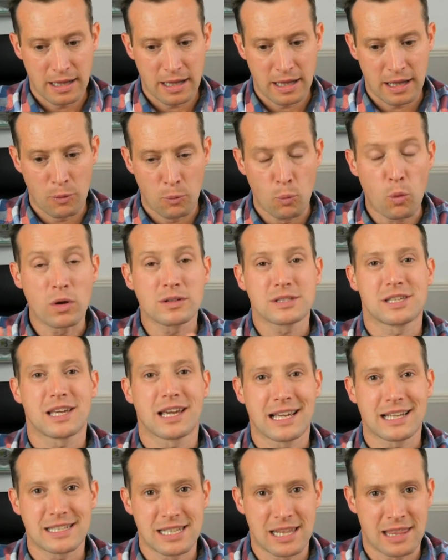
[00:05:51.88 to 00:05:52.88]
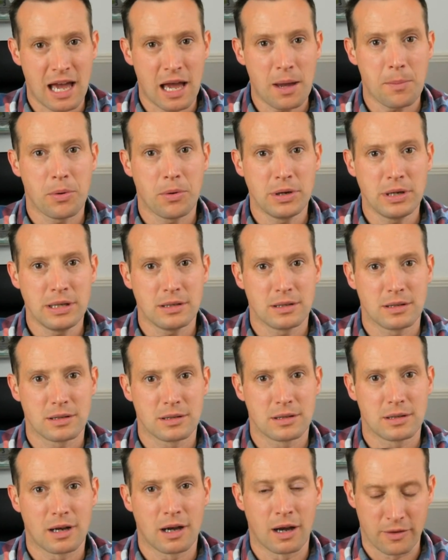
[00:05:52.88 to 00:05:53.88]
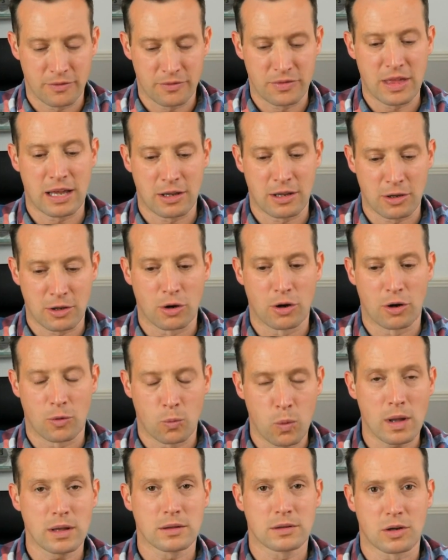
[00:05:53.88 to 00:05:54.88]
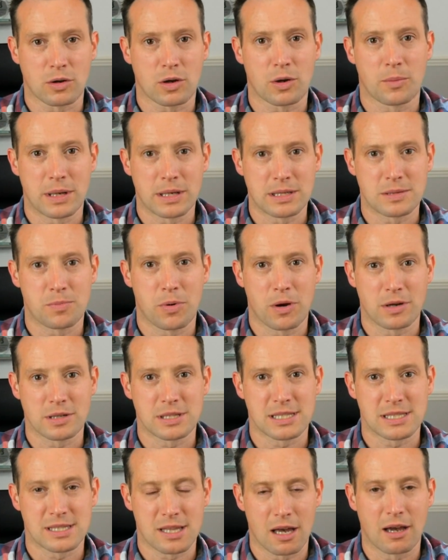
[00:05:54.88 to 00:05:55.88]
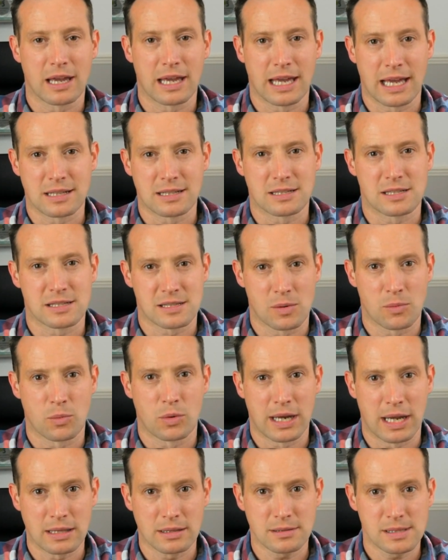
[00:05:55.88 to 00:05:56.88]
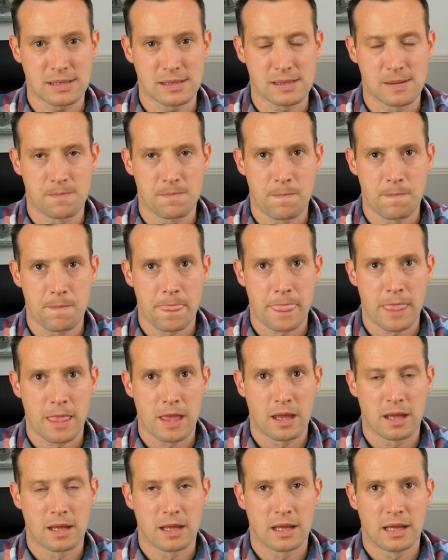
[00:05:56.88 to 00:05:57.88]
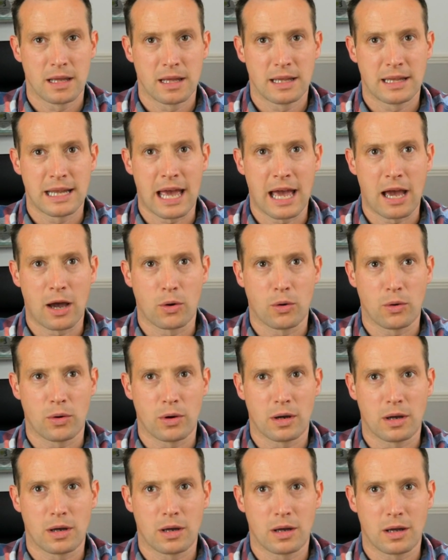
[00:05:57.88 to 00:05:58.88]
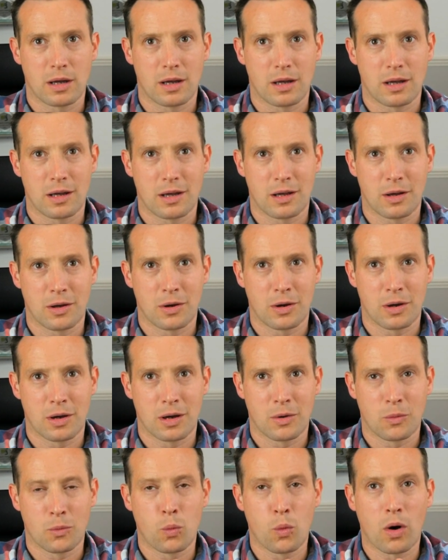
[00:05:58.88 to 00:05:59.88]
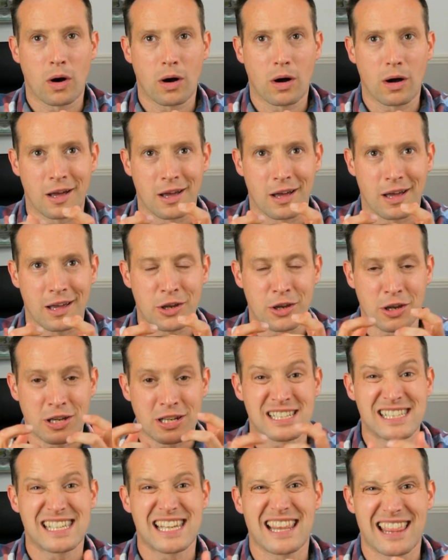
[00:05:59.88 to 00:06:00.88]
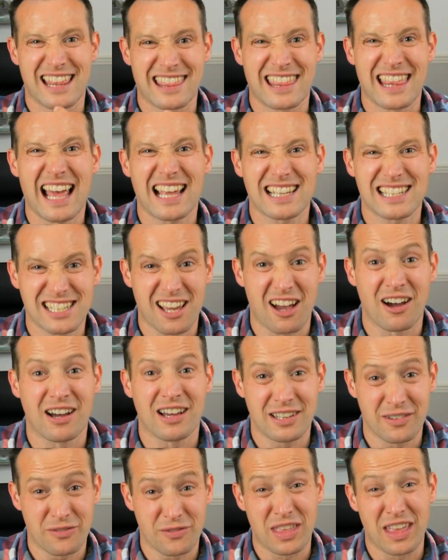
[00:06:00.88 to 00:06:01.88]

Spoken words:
Once I get to that point, I've then got a well-documented process that I hand to someone else. Now, what you can see that's kind of the